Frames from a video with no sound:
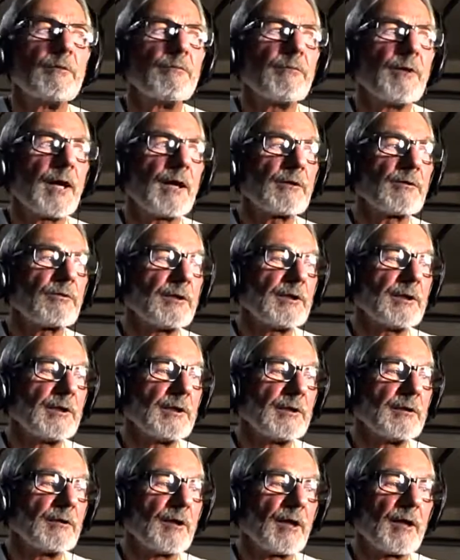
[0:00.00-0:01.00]
We've
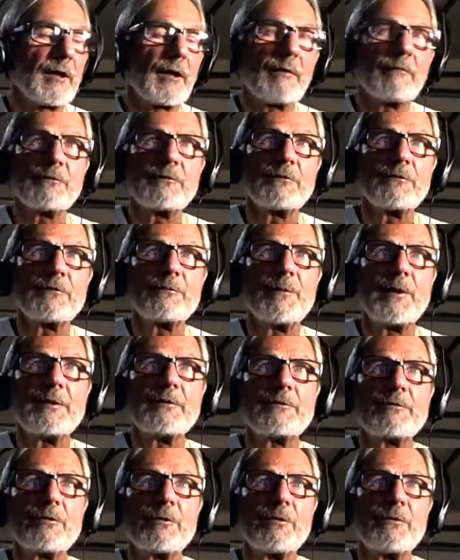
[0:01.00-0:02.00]
actually, a lot of us has
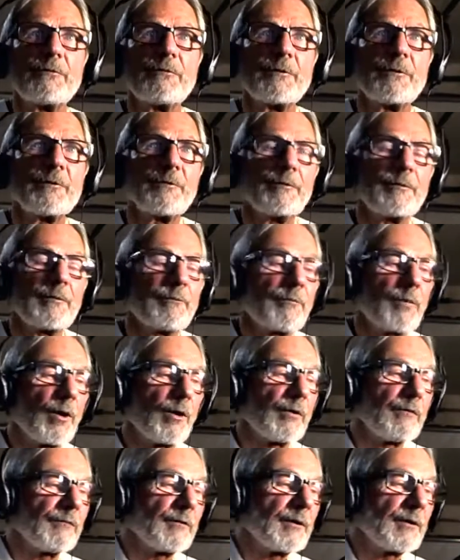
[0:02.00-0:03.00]
been sort of a
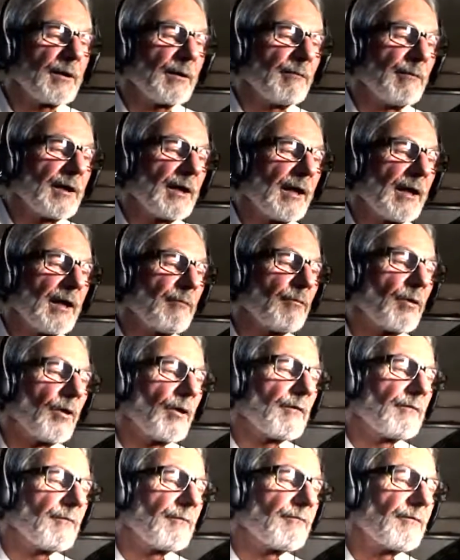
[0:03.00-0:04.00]
part of, became
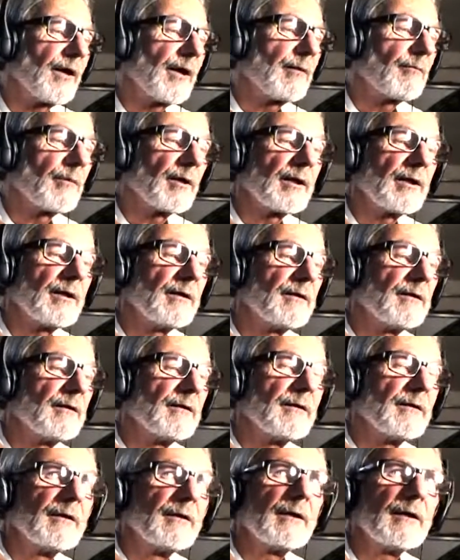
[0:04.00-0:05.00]
part of a family
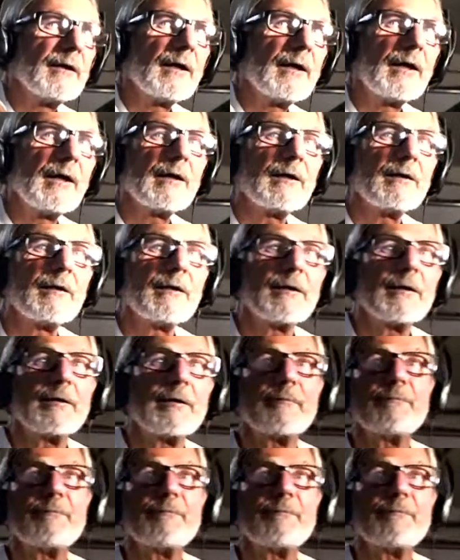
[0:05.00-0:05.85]
and